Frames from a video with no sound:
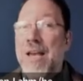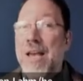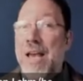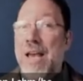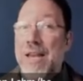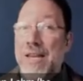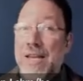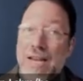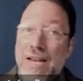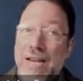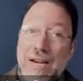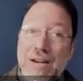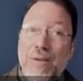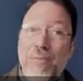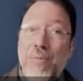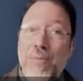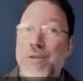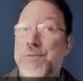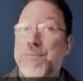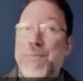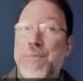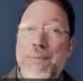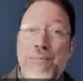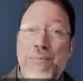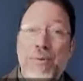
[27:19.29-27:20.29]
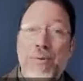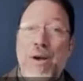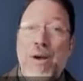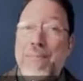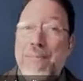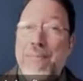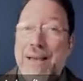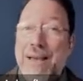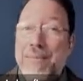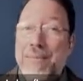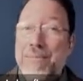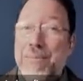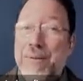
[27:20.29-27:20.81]
And here, what's been brought
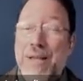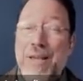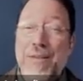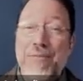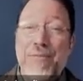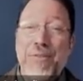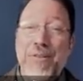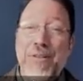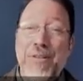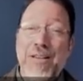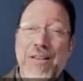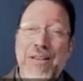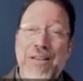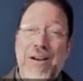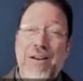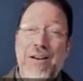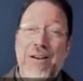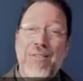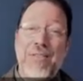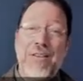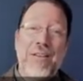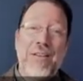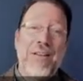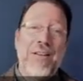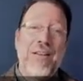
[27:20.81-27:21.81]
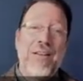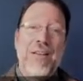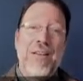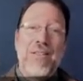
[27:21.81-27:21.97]
back playfully are the